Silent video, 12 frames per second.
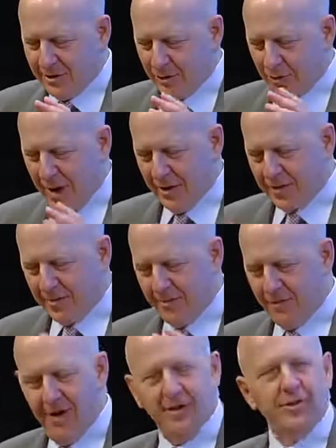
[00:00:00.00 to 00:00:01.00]
to raise some
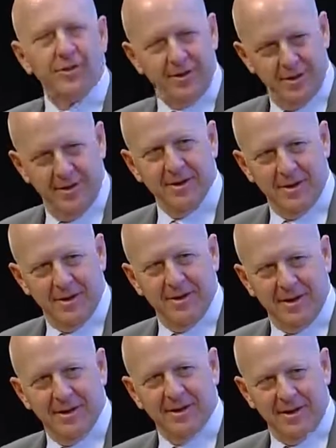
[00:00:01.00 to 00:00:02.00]
funds?
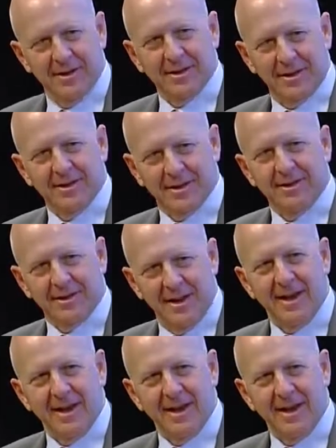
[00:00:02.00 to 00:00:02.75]
Well, at the beginning,